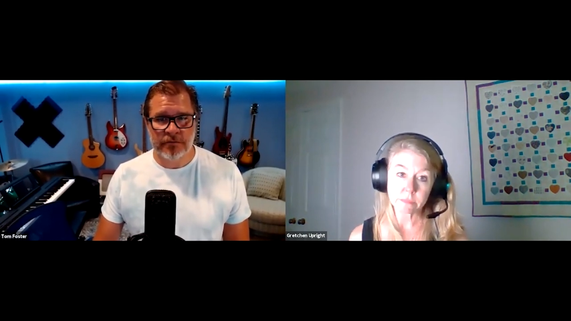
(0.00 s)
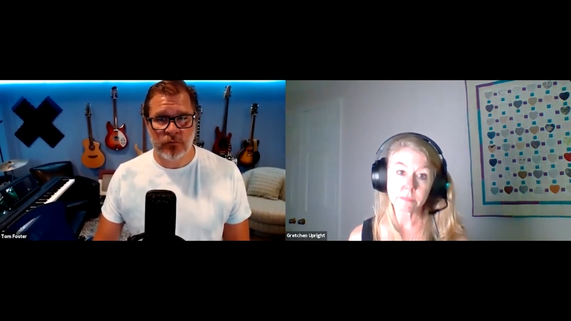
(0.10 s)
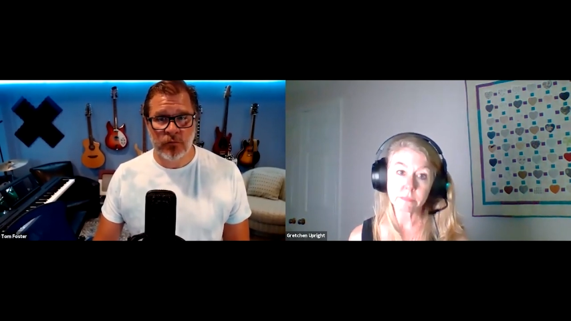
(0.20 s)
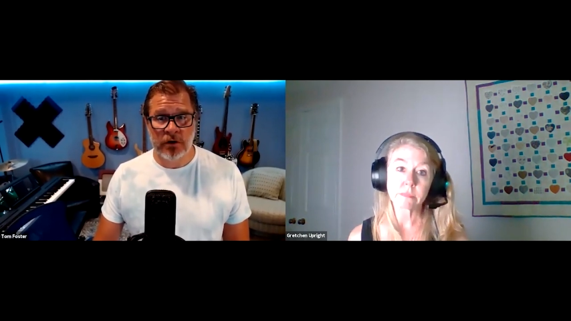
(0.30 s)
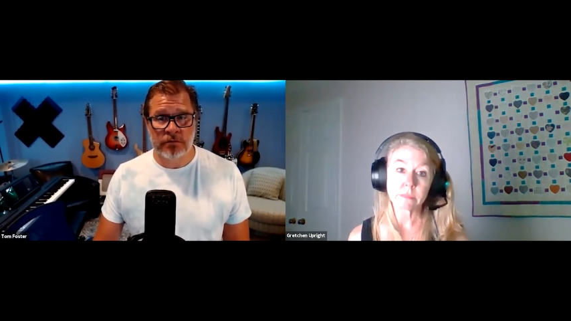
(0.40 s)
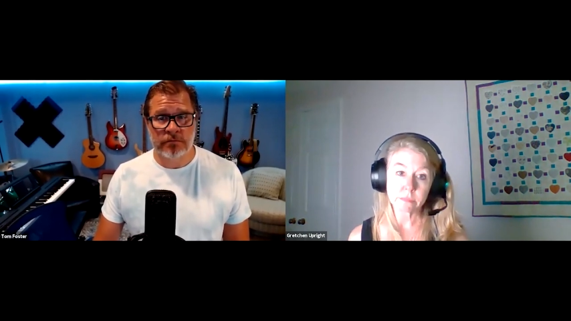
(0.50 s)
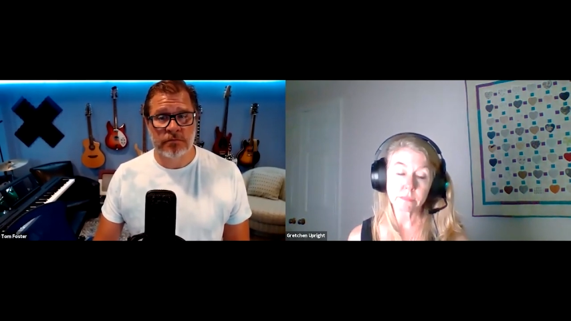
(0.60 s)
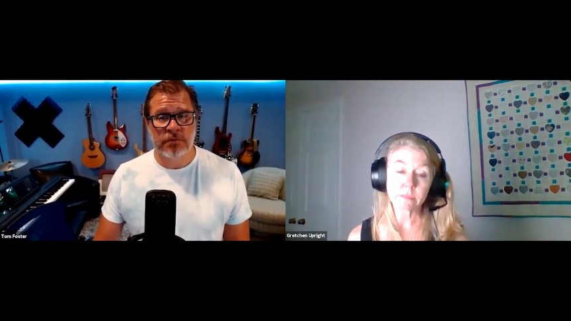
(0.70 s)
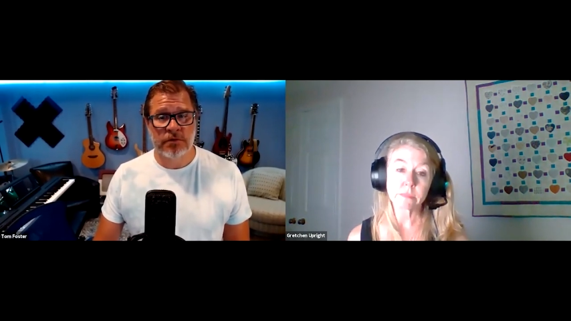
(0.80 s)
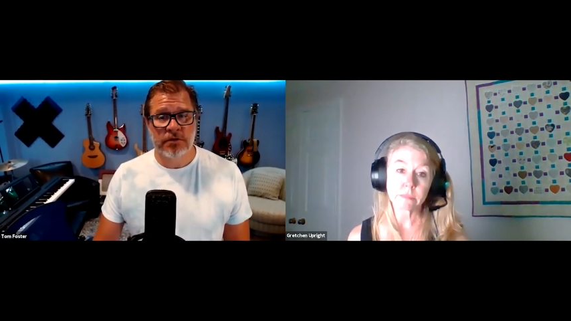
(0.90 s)
Speaker 1: Well,
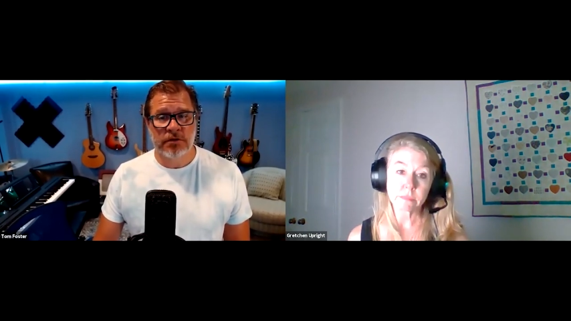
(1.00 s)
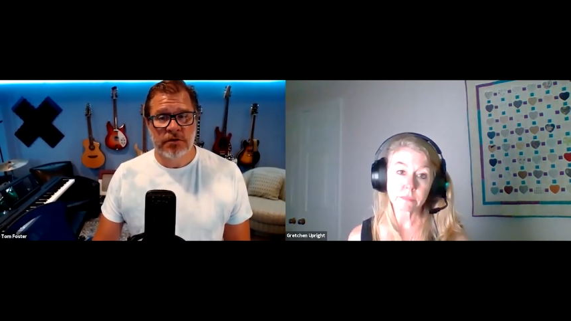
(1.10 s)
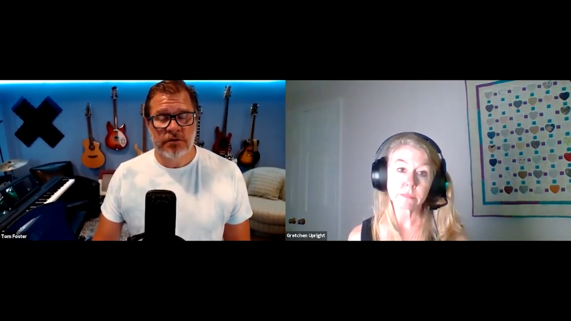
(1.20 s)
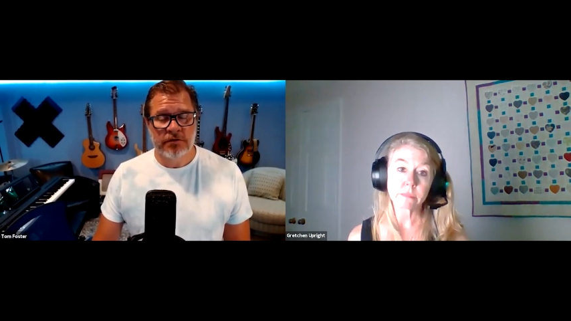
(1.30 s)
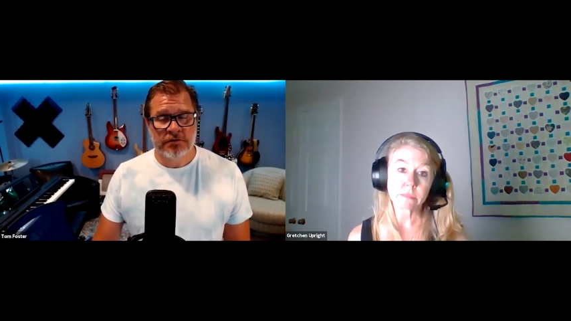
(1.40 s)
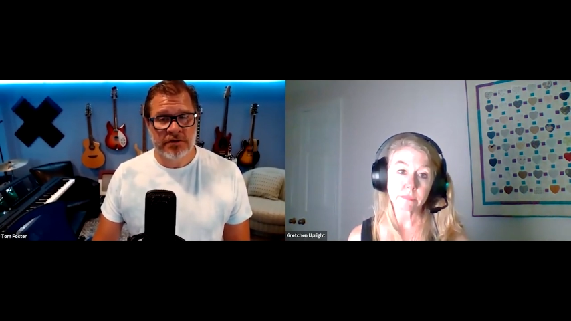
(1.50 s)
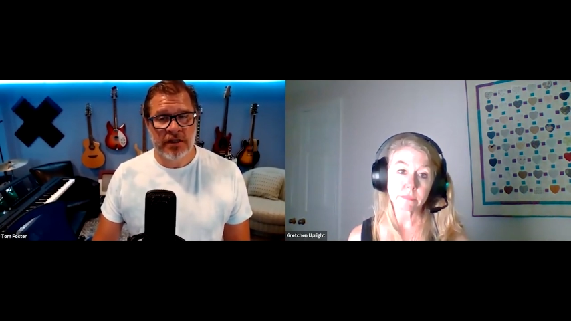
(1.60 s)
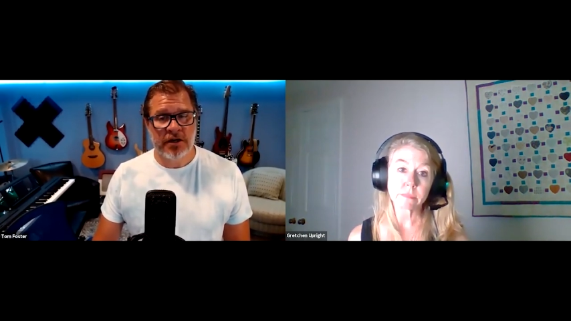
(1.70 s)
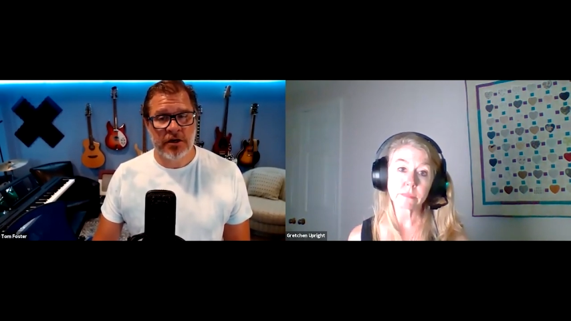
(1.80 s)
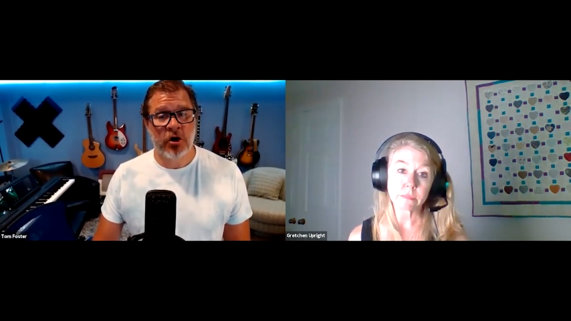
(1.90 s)
there's a
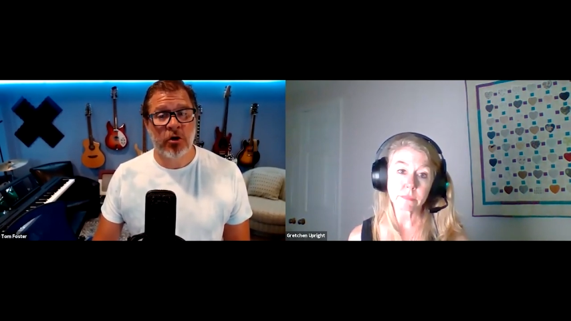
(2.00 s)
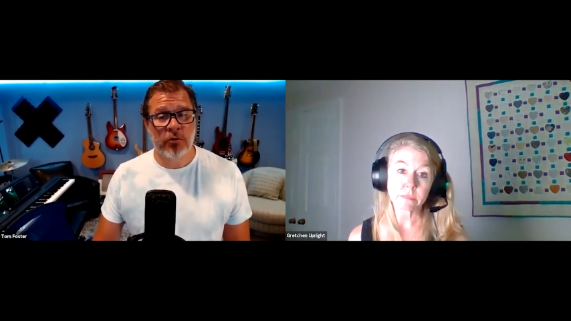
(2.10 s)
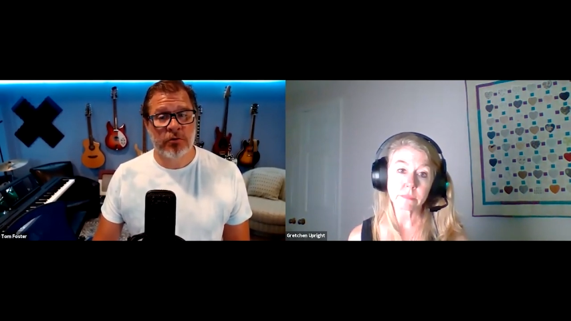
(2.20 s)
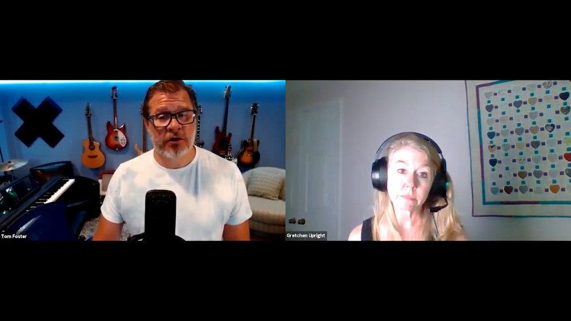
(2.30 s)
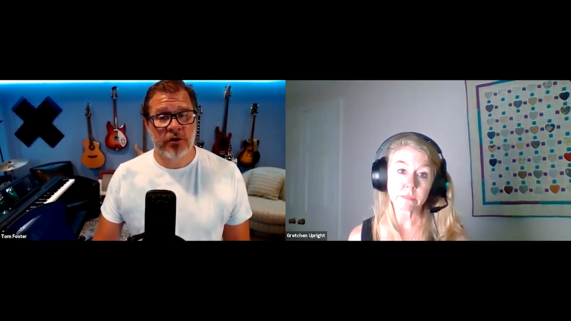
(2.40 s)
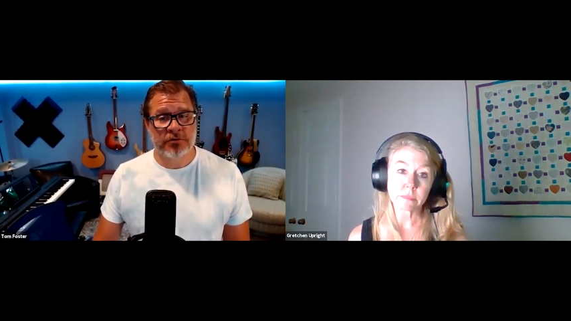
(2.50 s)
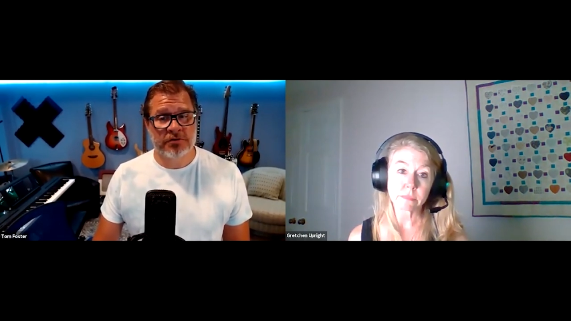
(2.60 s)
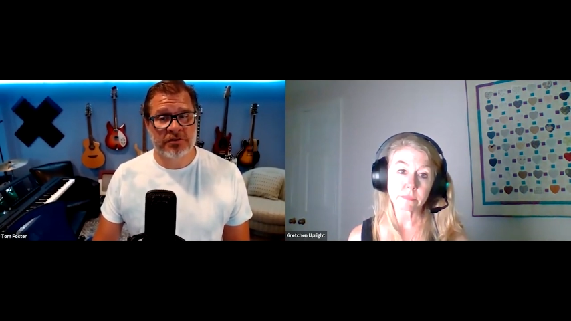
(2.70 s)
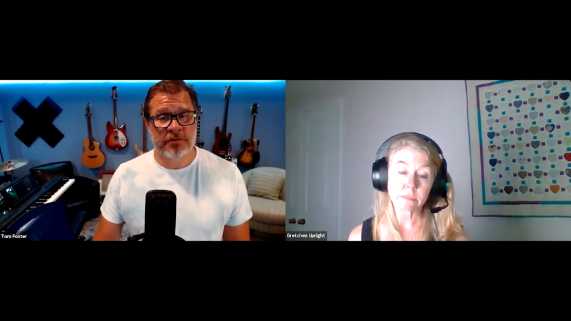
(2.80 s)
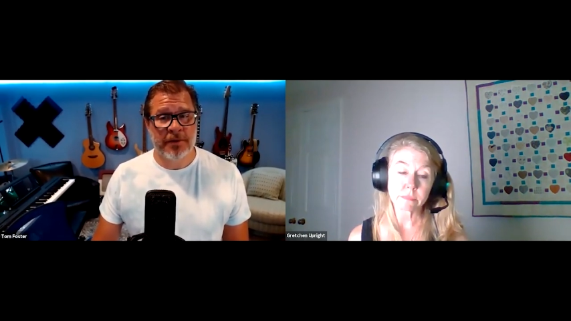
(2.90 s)
lot of code that goes
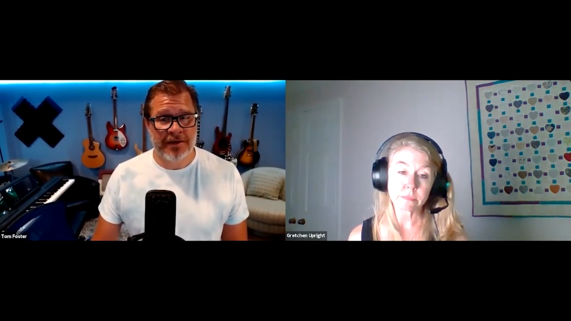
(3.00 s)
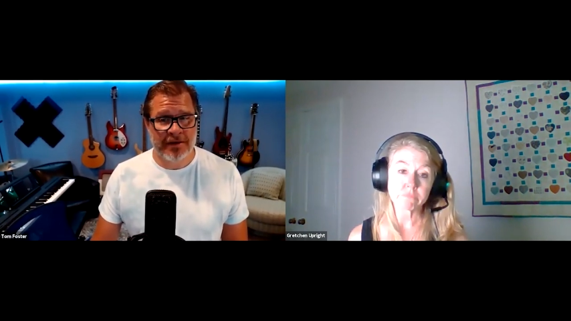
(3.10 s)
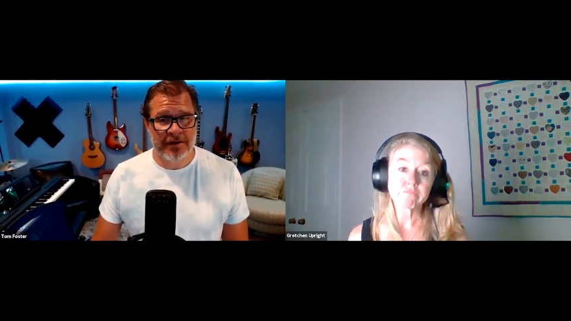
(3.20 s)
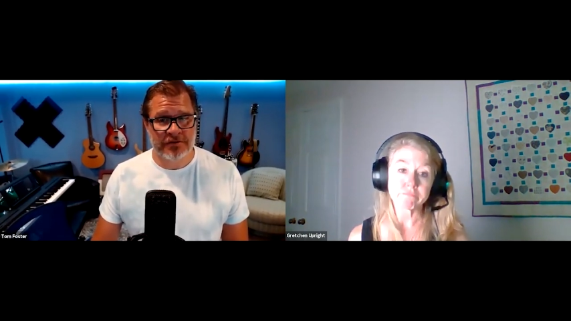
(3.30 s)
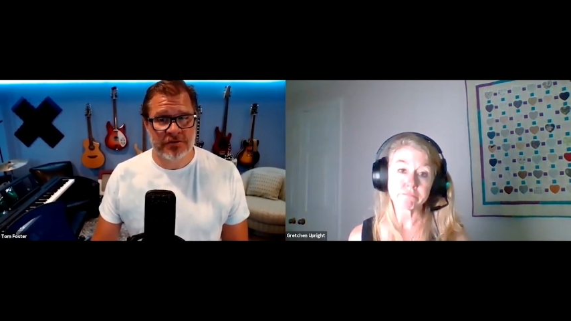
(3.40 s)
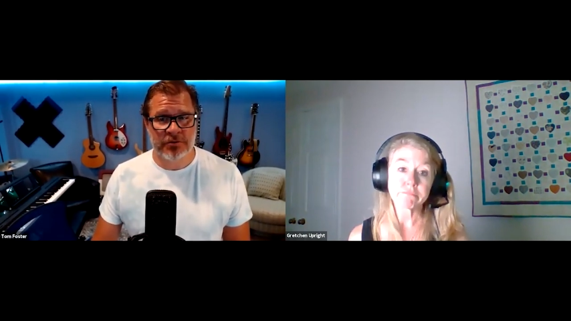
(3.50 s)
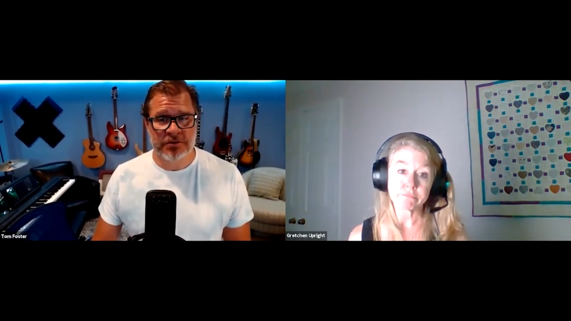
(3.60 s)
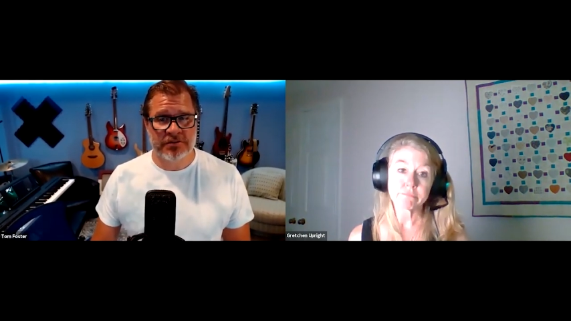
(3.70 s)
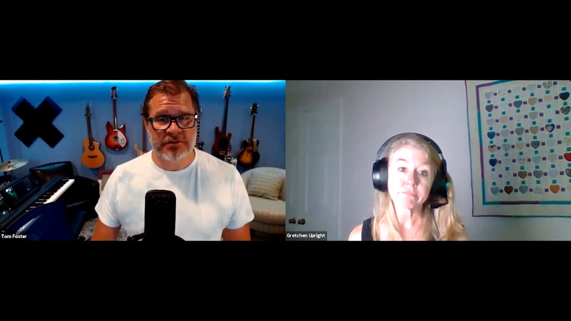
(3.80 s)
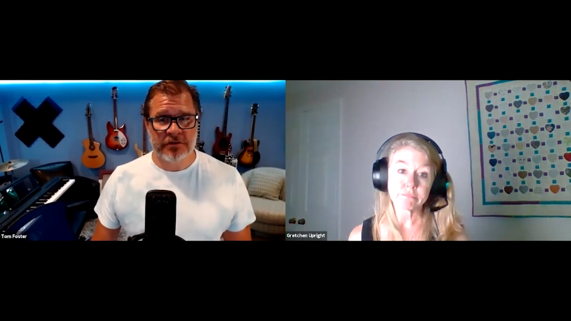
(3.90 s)
into making it so
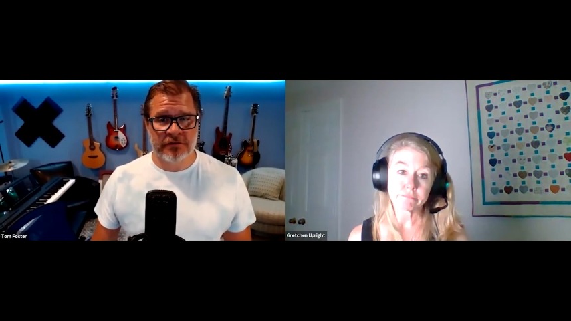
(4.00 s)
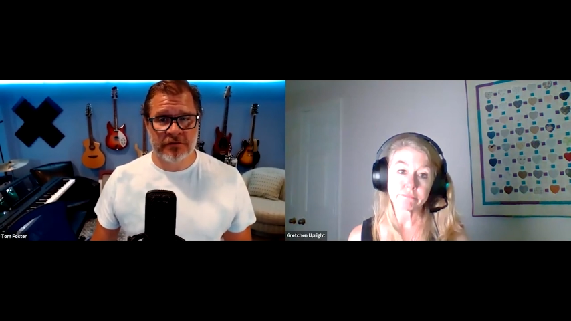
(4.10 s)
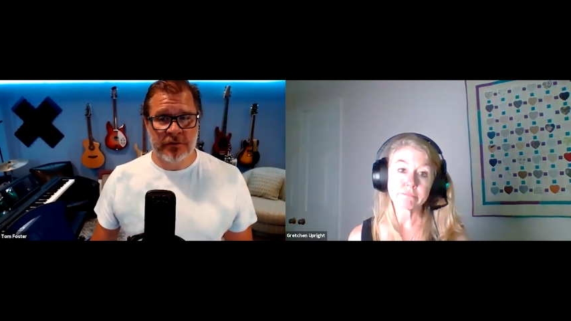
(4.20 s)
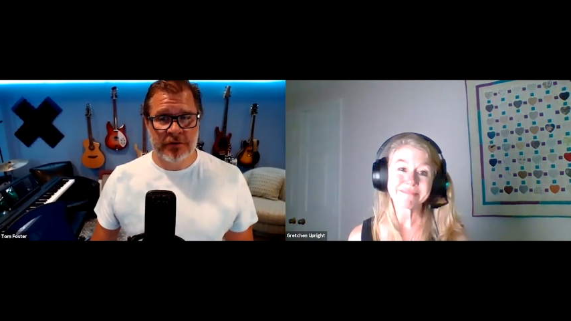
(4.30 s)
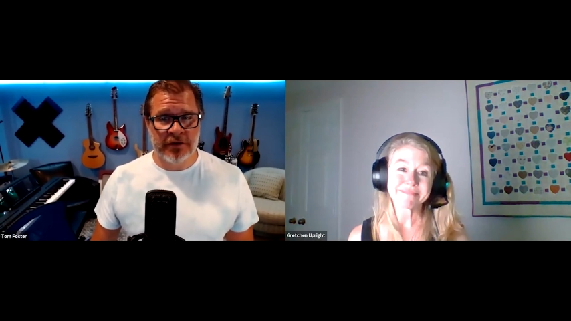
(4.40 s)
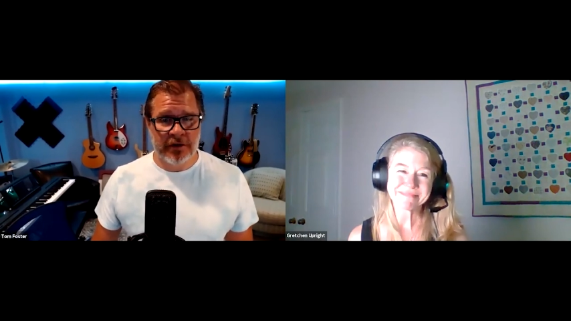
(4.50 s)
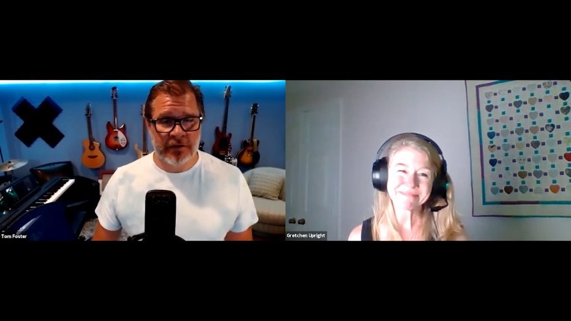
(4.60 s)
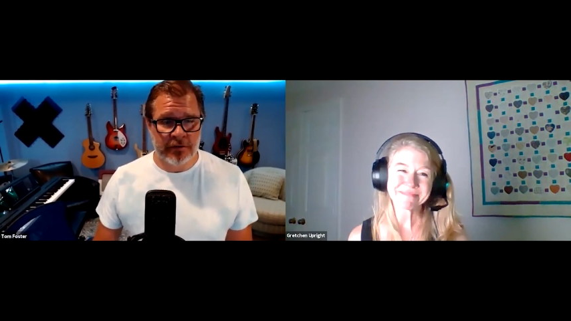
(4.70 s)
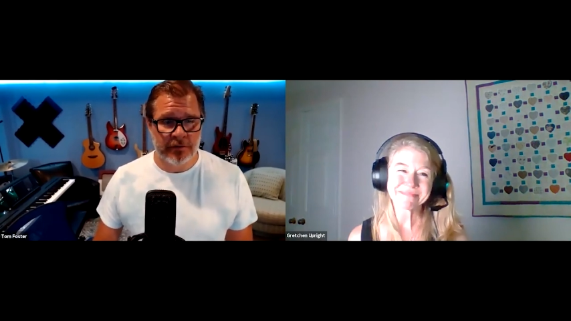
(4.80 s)
easy to throw together.